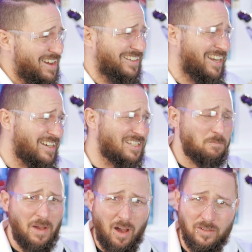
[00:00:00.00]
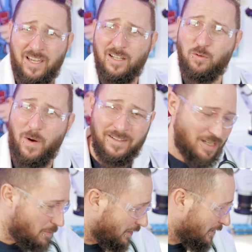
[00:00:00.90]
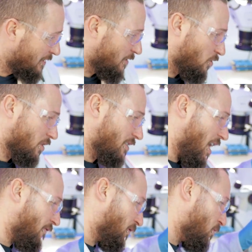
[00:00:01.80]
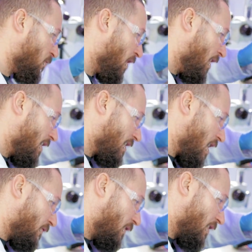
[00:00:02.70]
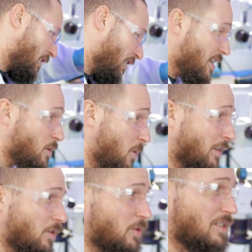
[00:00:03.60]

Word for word: It takes about 20 minutes. You just have to give the liquid to the